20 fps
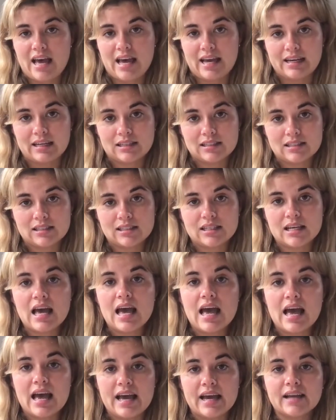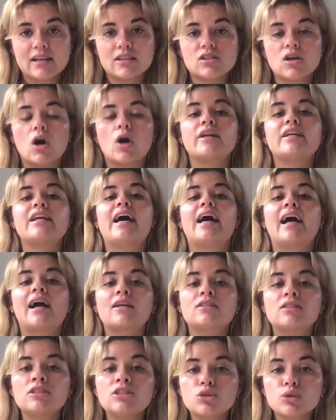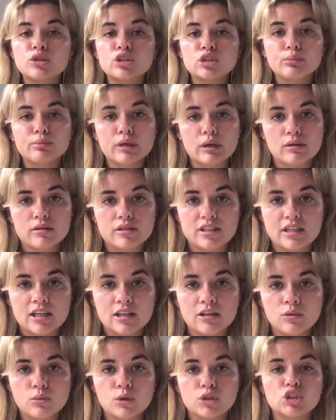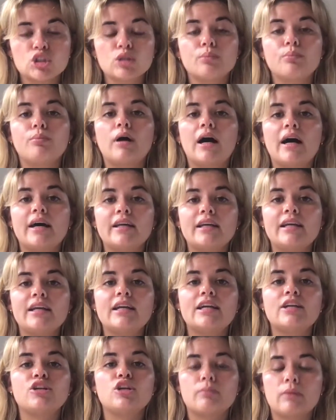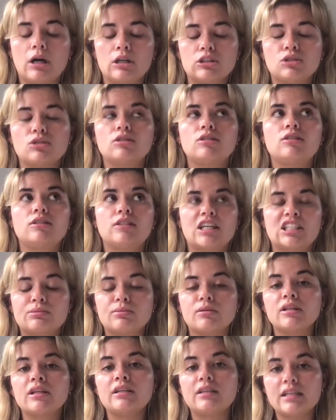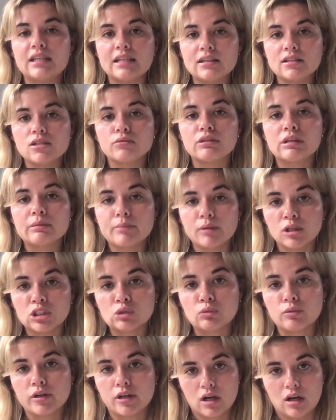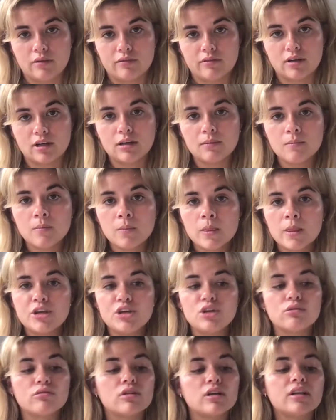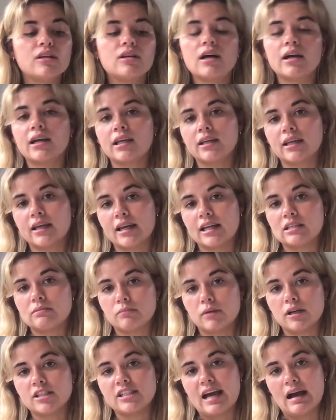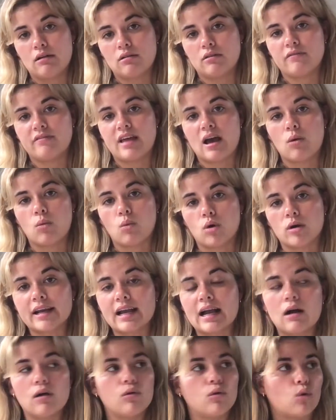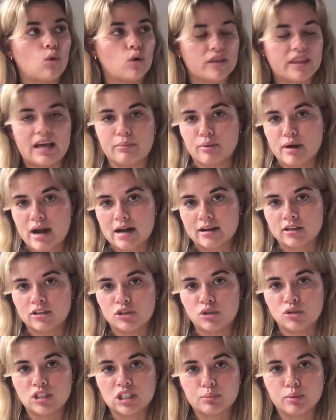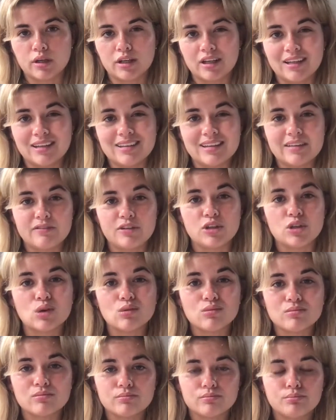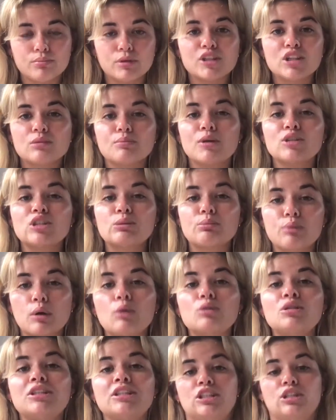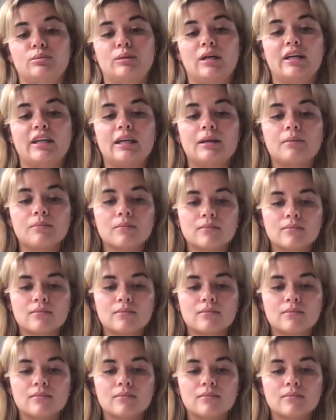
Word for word: eggs. Eggs are an excellent source of protein, which your body and your muscles desperately need to rebuild and recover. You're really not going to get as much out of that workout or that practice you just put in if you don't put, put some protein in your body.